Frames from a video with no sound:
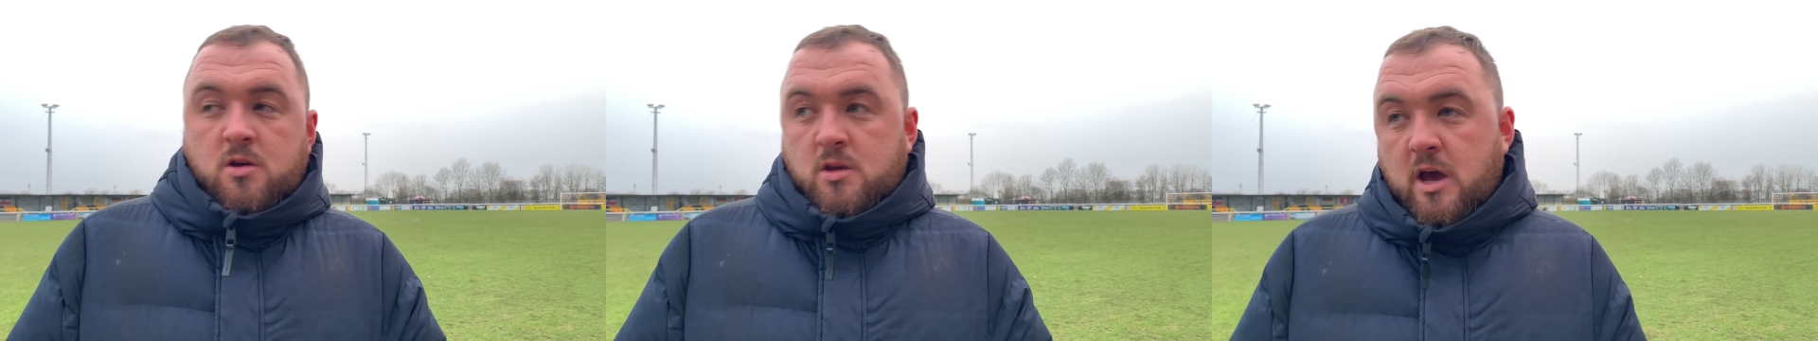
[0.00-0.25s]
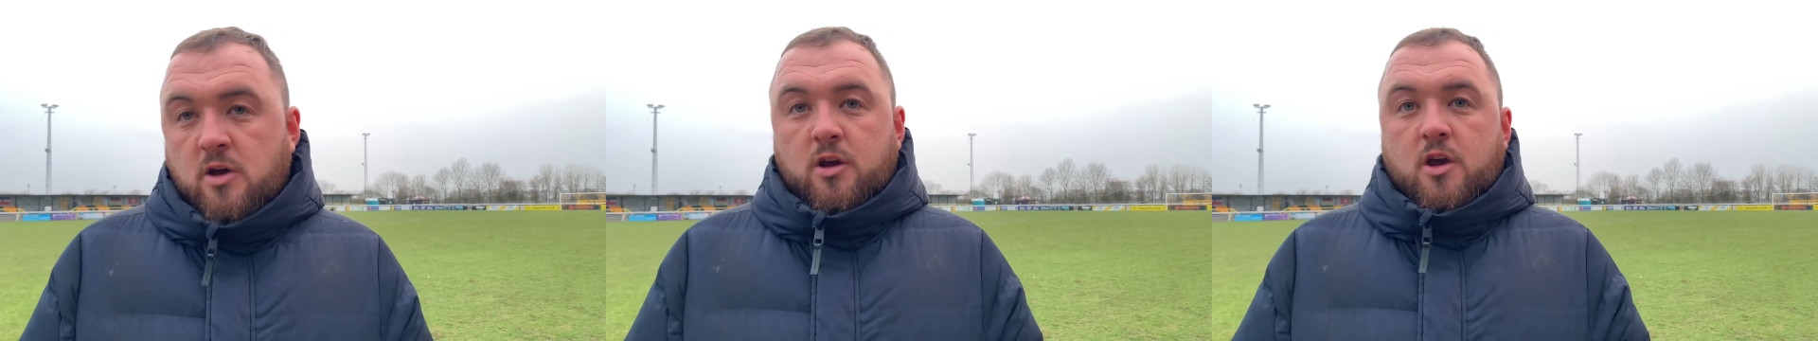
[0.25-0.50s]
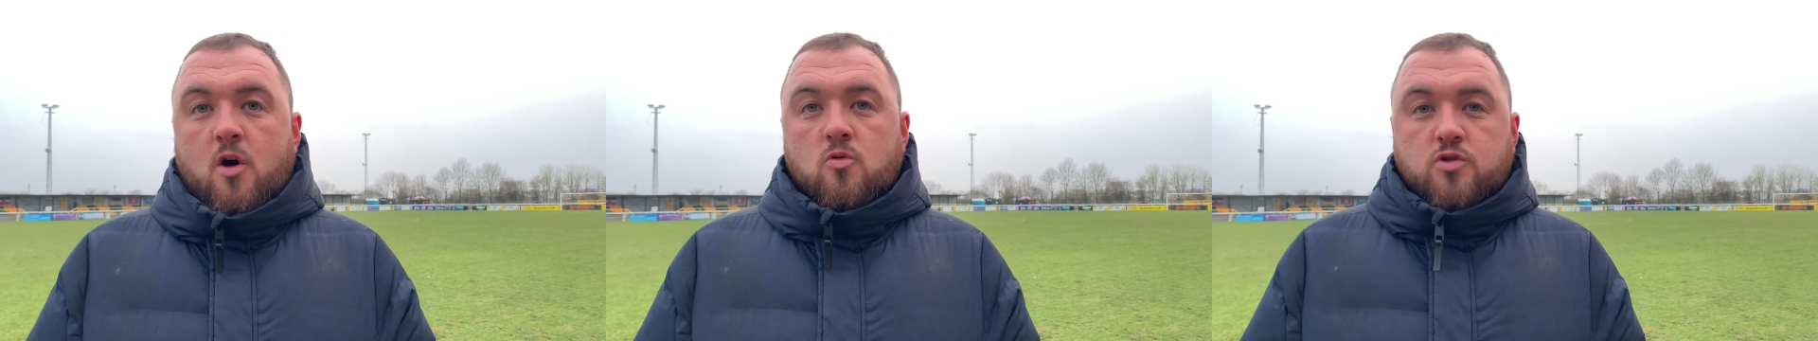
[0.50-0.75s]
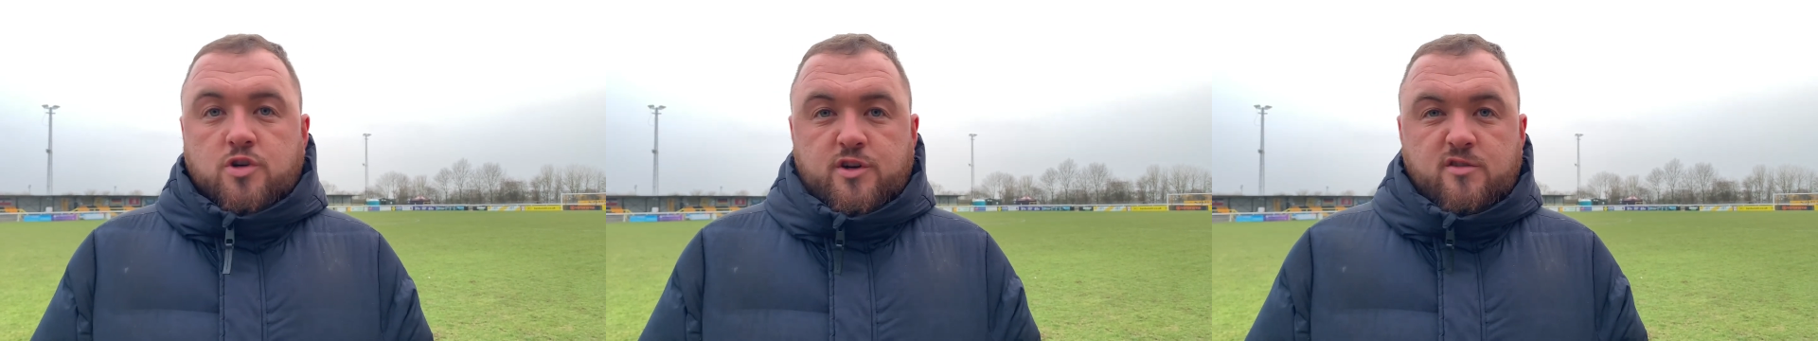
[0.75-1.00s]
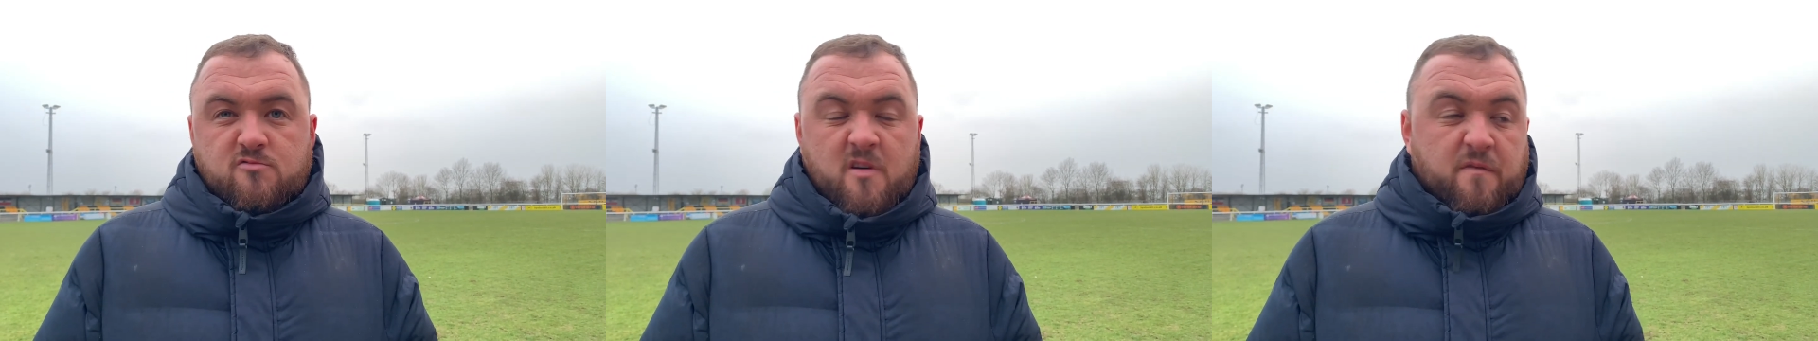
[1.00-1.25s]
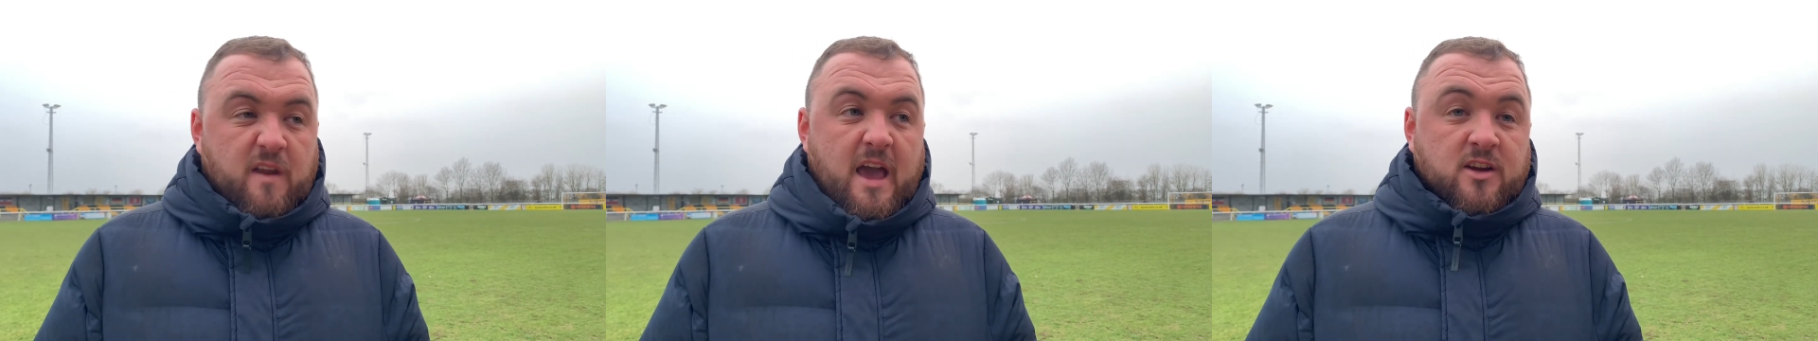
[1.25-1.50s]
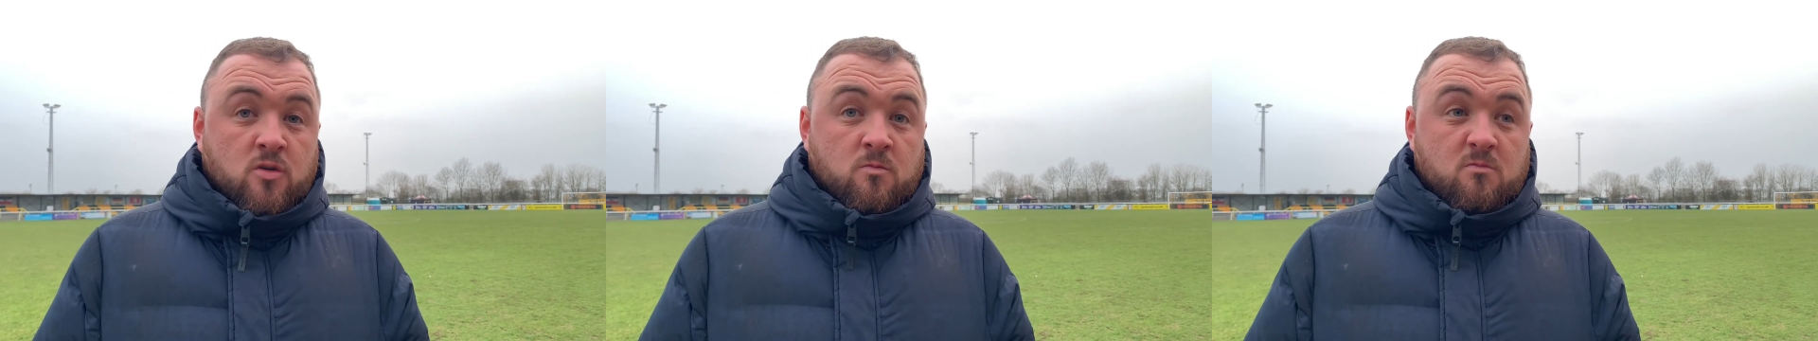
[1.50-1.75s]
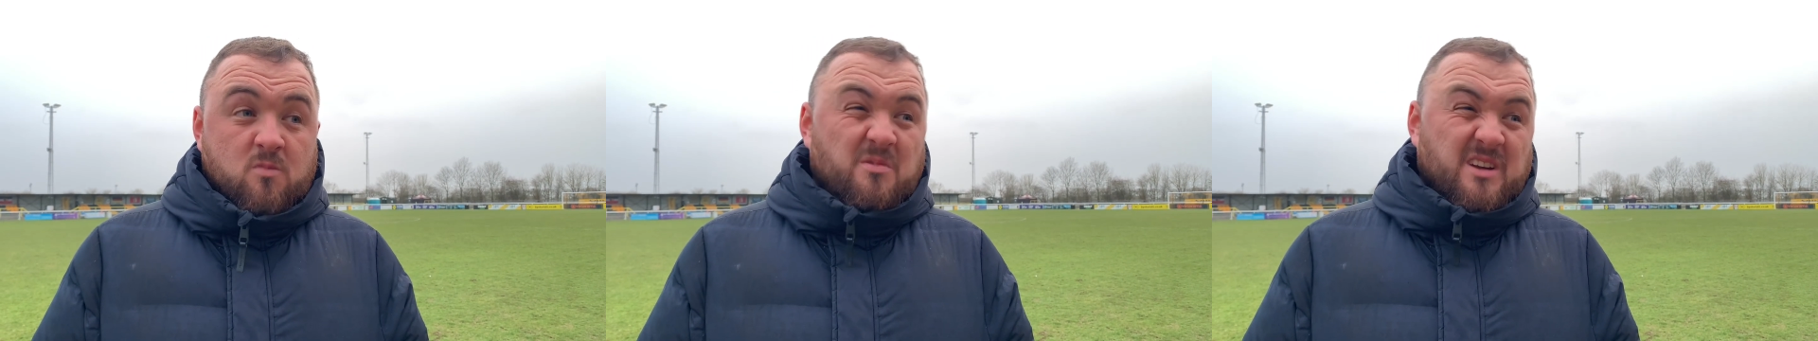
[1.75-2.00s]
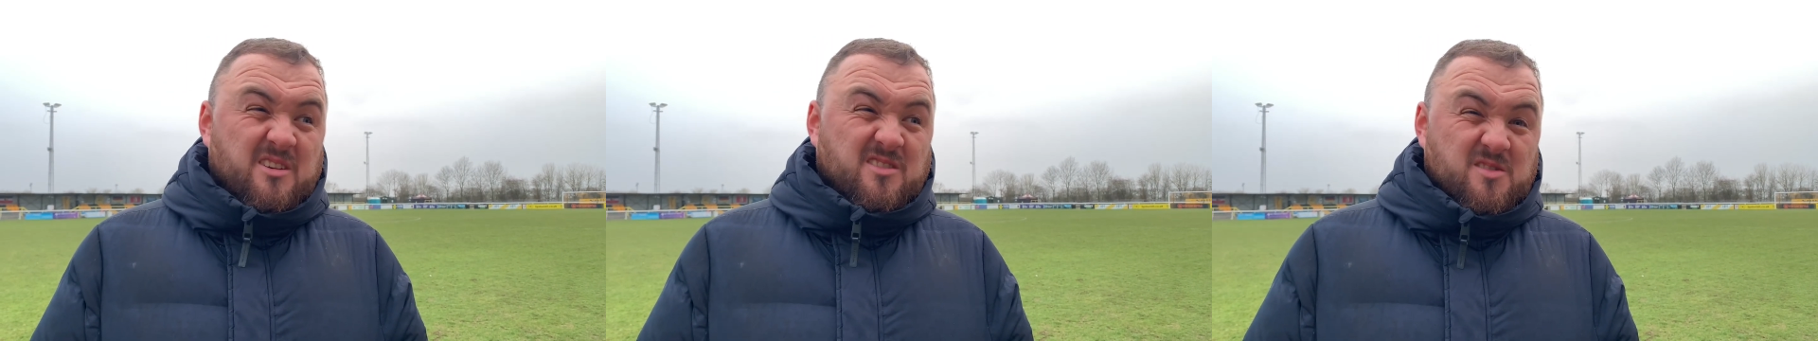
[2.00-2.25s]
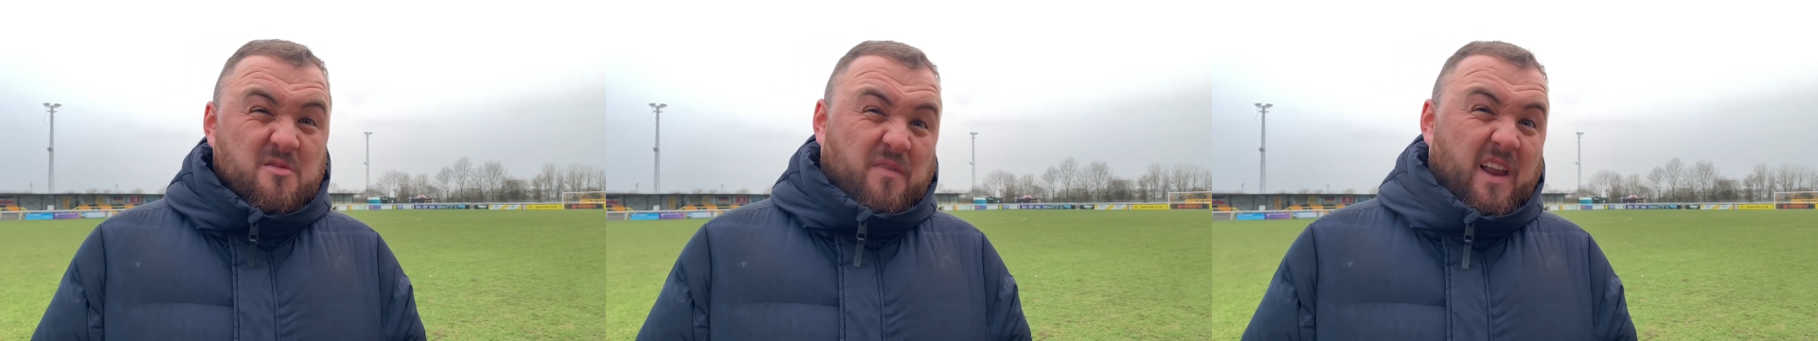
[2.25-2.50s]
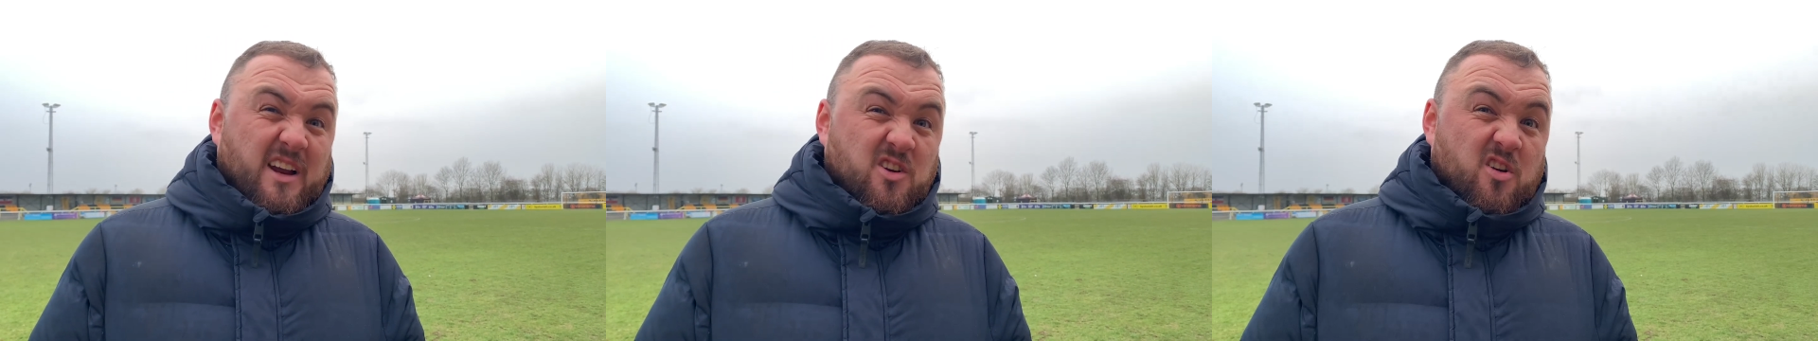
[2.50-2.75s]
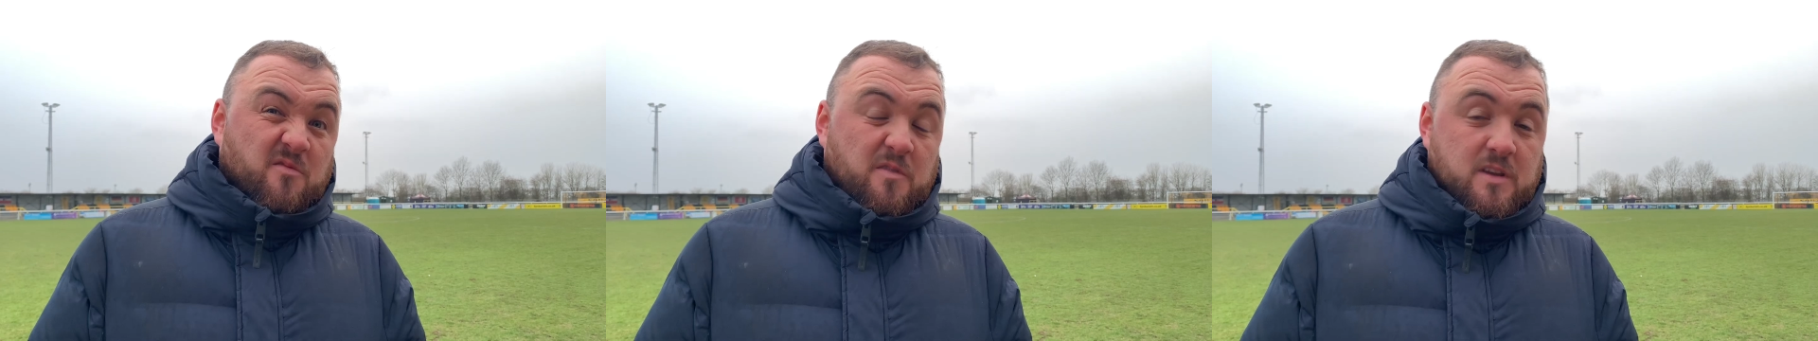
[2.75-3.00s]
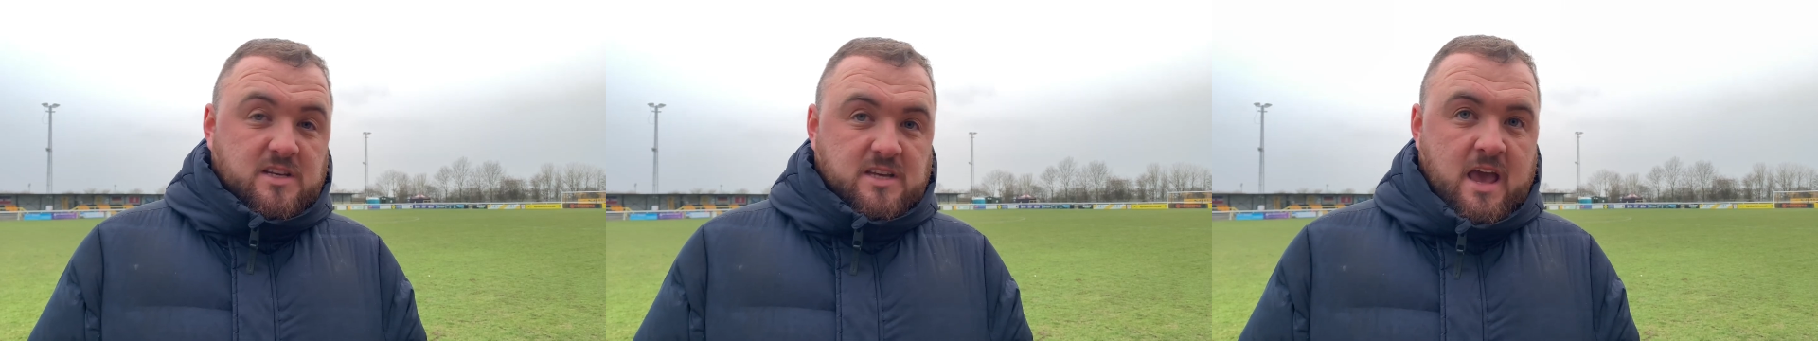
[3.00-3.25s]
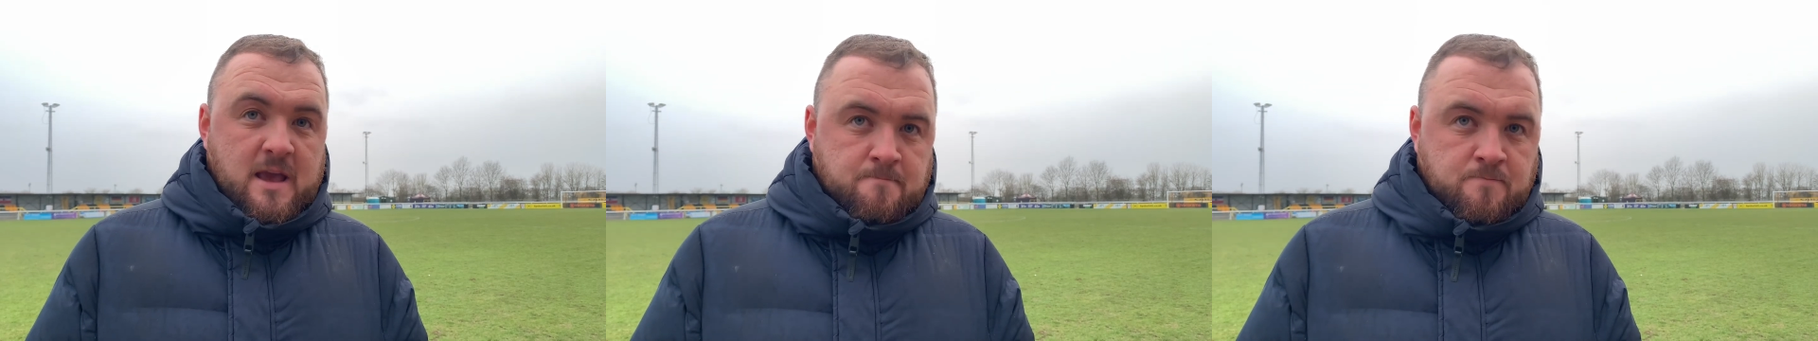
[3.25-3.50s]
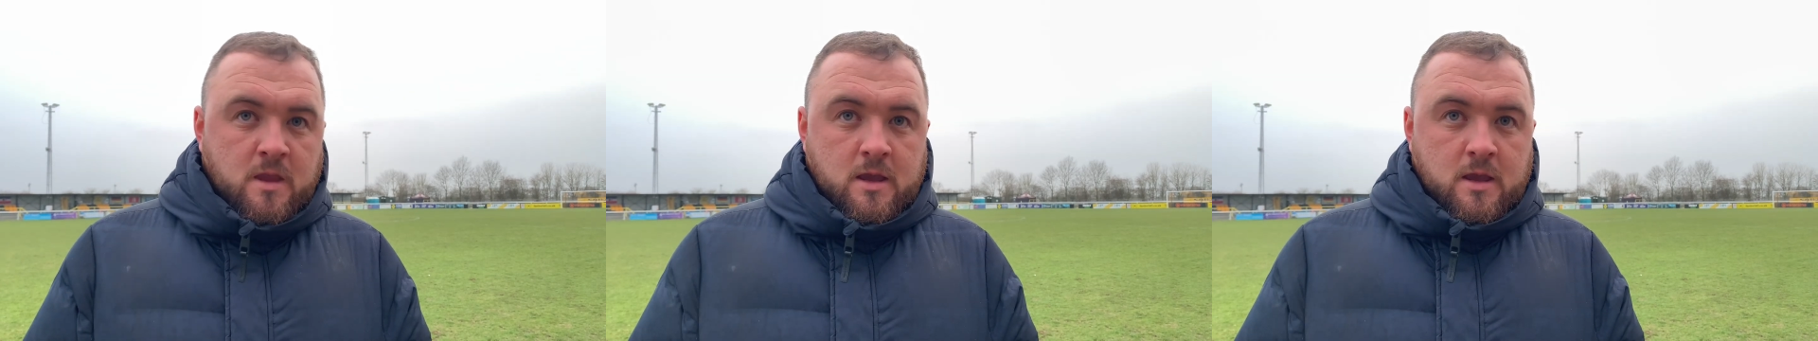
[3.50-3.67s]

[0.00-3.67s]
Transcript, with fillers: Get on the coach, reflect on what we need to reflect on from this game